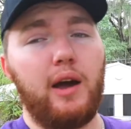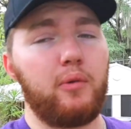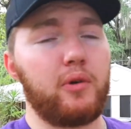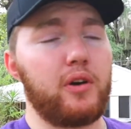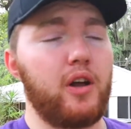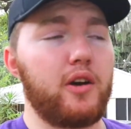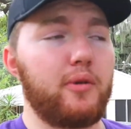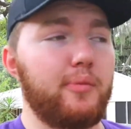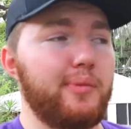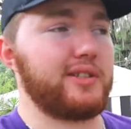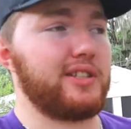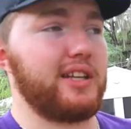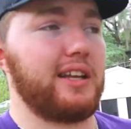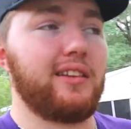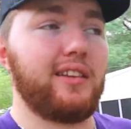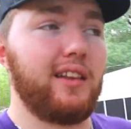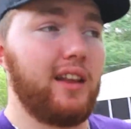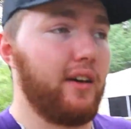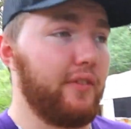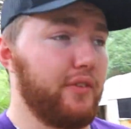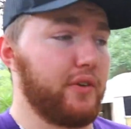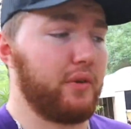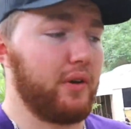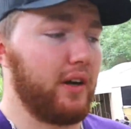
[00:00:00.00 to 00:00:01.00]
I 100%
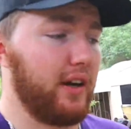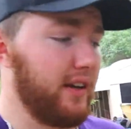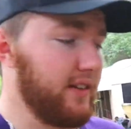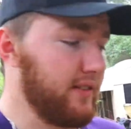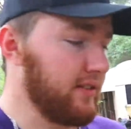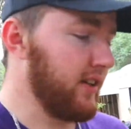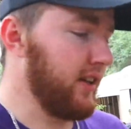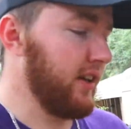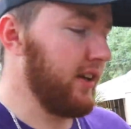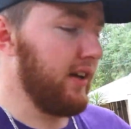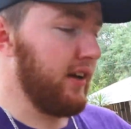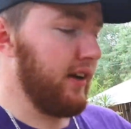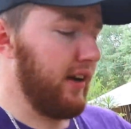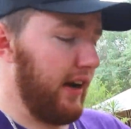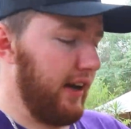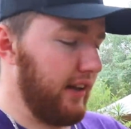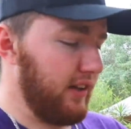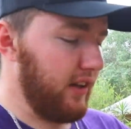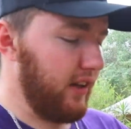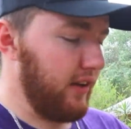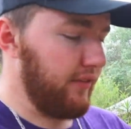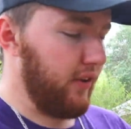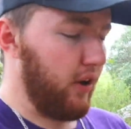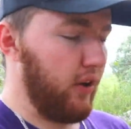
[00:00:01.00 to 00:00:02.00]
love you guys. I
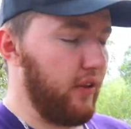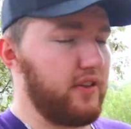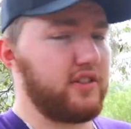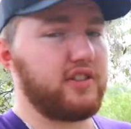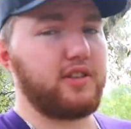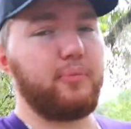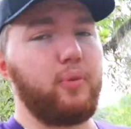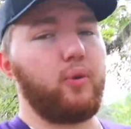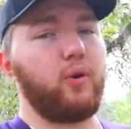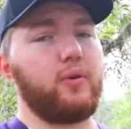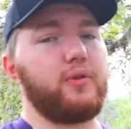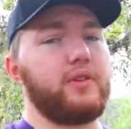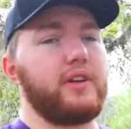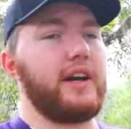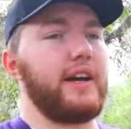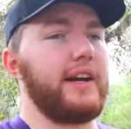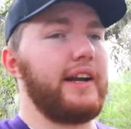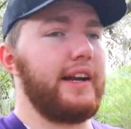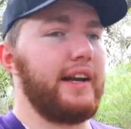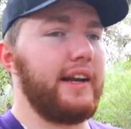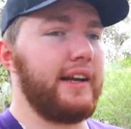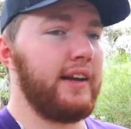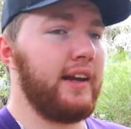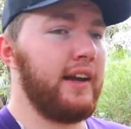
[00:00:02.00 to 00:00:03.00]
love all the support that I
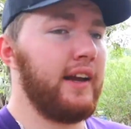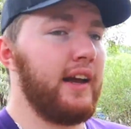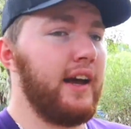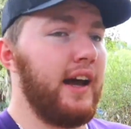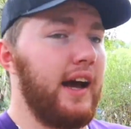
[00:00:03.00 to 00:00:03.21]
get.